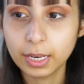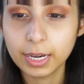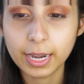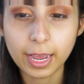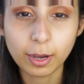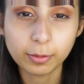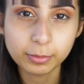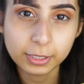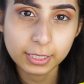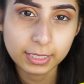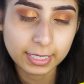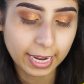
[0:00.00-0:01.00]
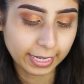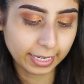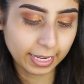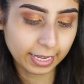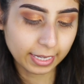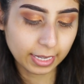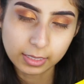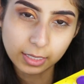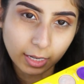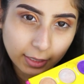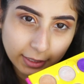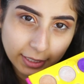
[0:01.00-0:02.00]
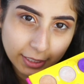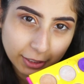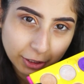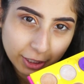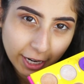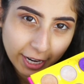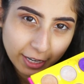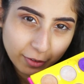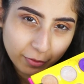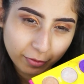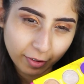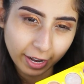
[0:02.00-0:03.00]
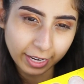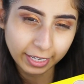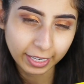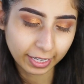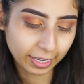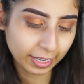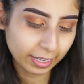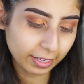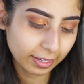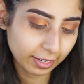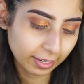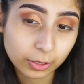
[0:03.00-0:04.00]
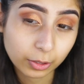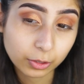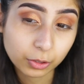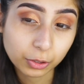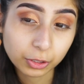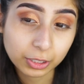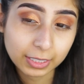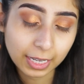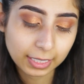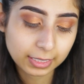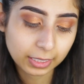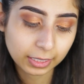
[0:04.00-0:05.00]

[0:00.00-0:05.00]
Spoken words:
And now I'm just taking Dahlia shade right here, so it just adds a